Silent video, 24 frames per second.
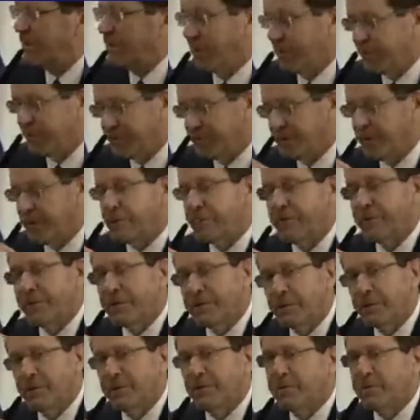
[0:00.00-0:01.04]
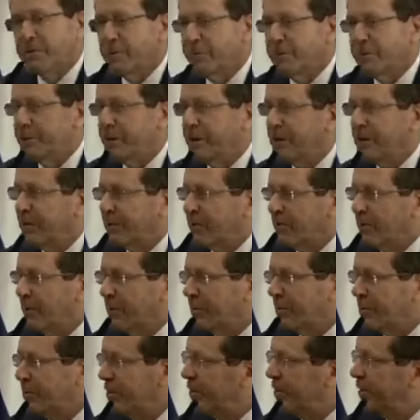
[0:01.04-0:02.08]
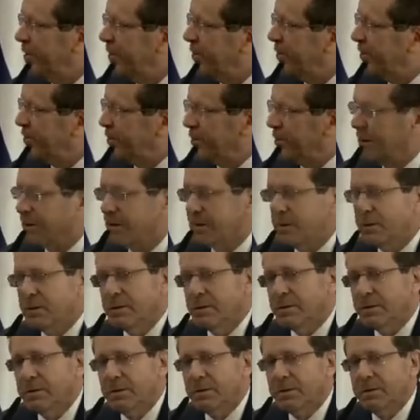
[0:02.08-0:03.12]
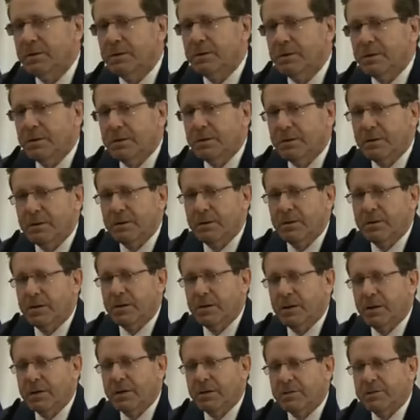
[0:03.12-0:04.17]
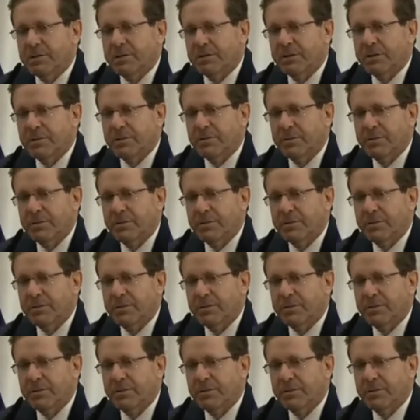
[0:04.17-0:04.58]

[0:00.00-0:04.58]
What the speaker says: and we've suffered a lot of pain throughout our history. I see